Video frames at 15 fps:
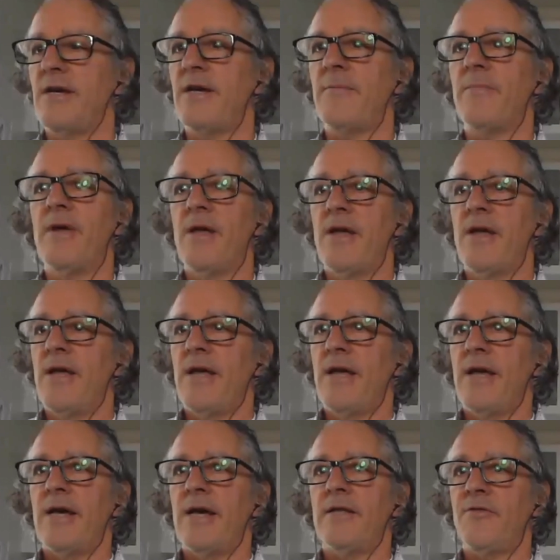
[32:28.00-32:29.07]
And
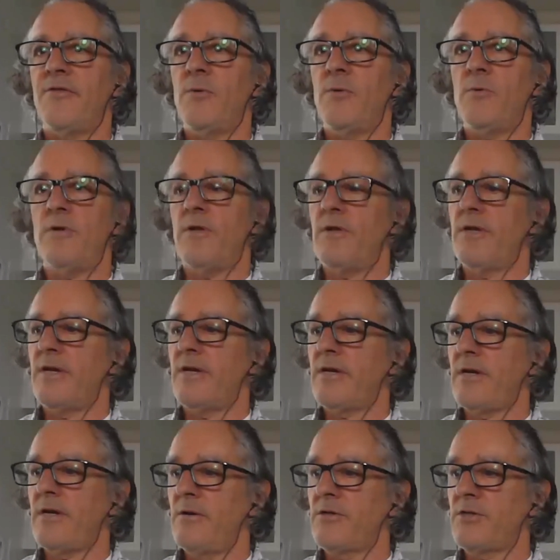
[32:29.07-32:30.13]
I think we'll
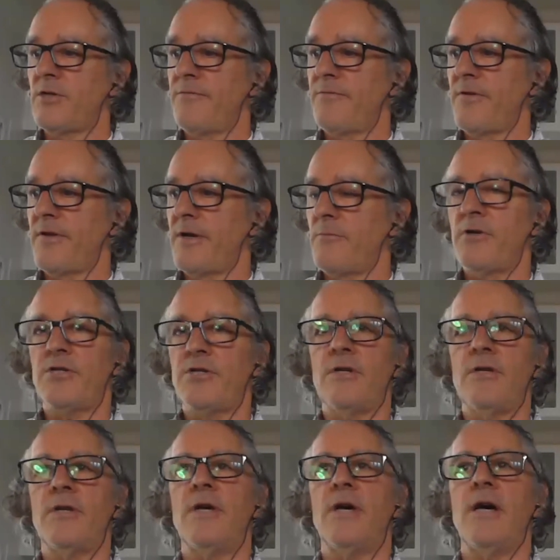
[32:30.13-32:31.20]
close off there,
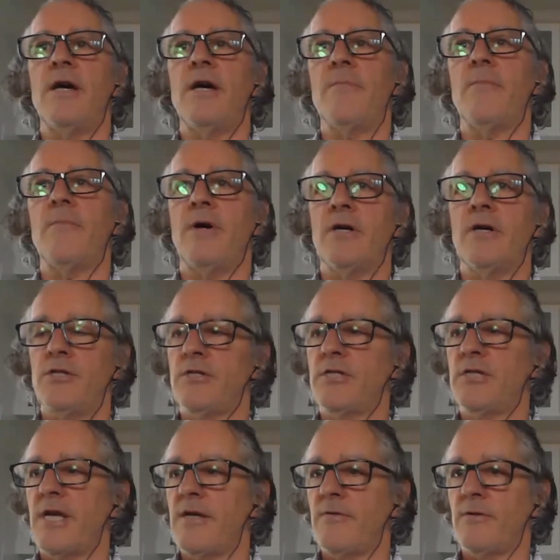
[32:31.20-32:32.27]
Richard. I should
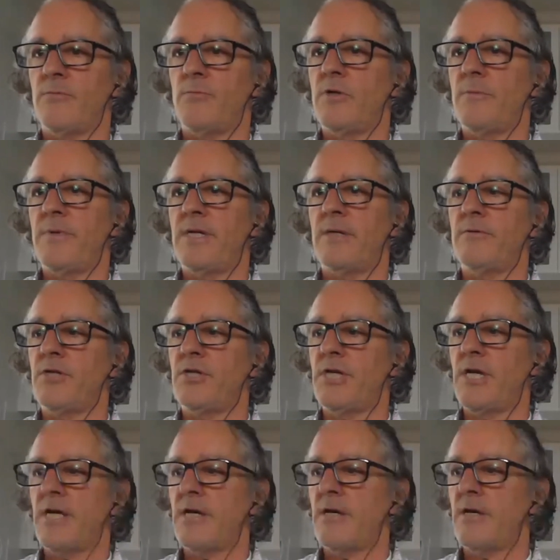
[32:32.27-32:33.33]
say that we'll be able to
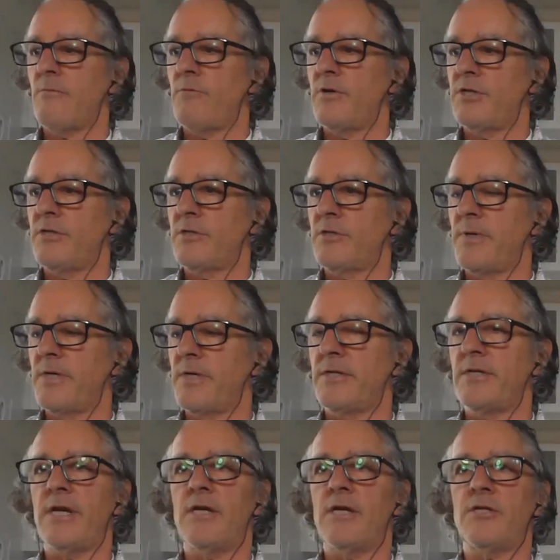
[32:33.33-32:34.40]
share Richard's
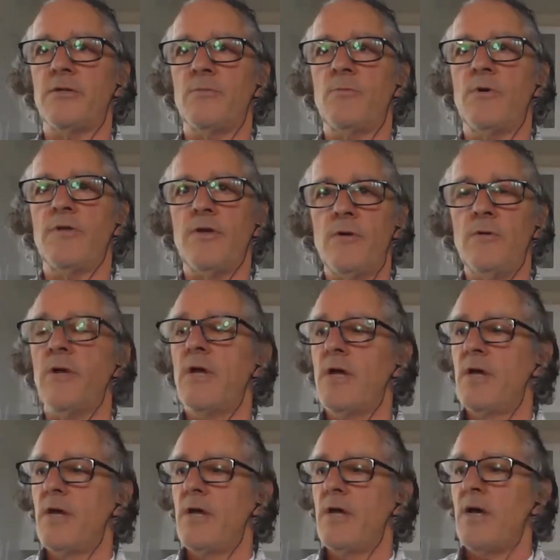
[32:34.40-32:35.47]
presentation with you.
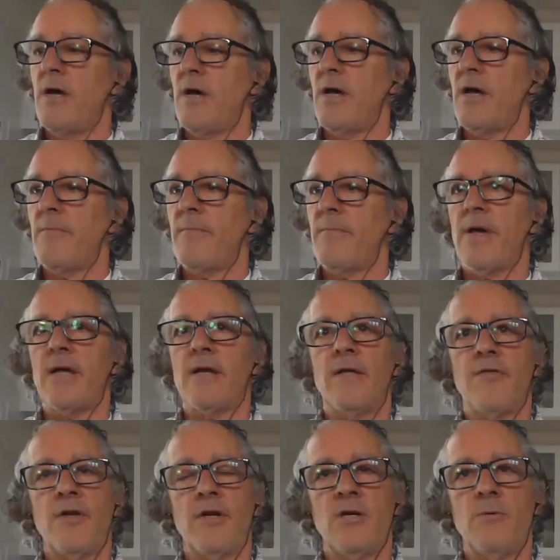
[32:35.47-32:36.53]
And
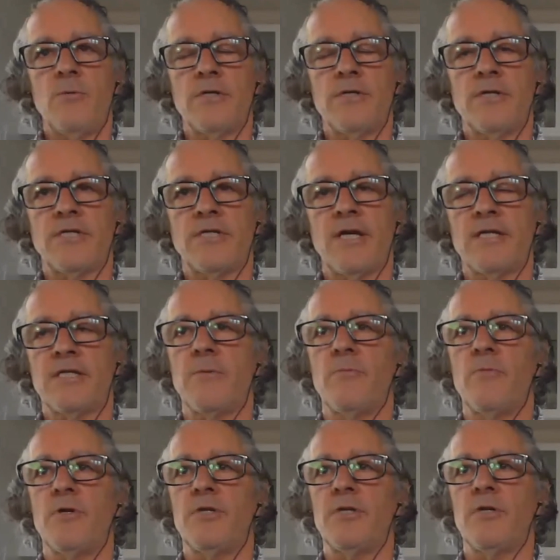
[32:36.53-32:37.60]
I think you wanted to say
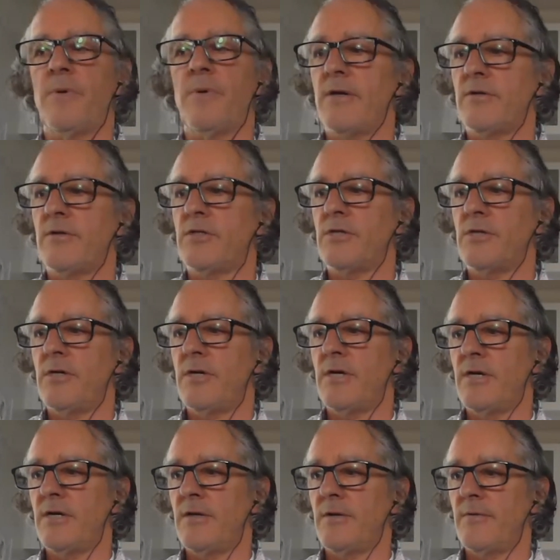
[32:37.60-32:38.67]
something, Richard, about
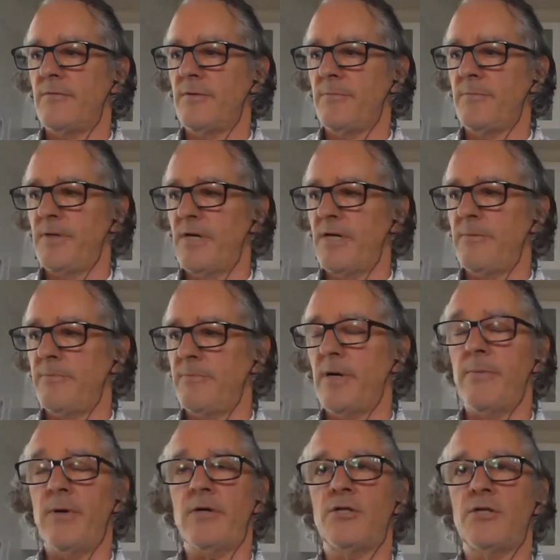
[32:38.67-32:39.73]

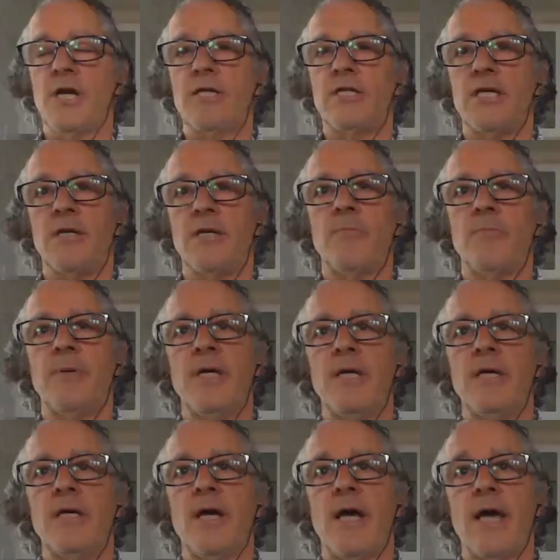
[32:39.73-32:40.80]
about
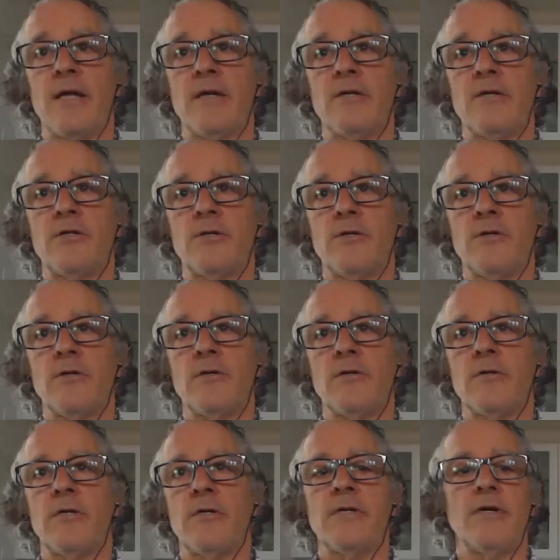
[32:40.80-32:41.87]
JT&P, and
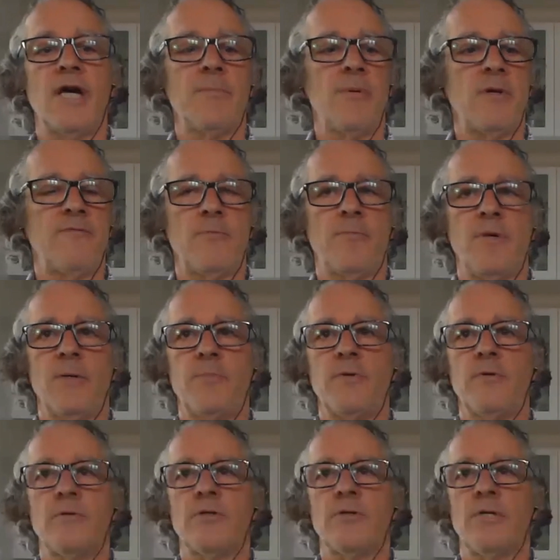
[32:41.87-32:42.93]
you're happy for
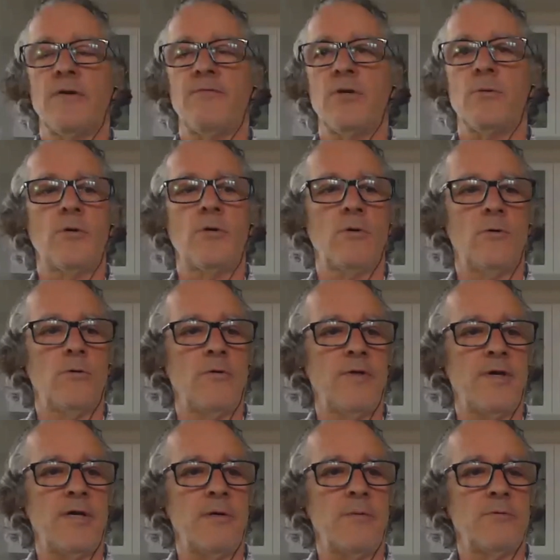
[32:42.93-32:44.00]
people to give you a
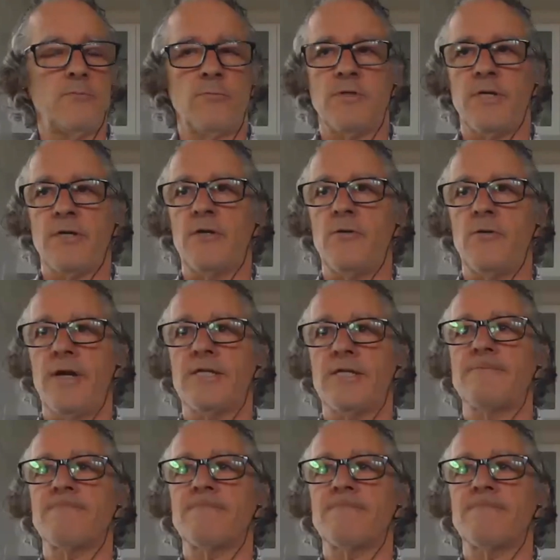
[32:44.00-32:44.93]
call there. Was that correct?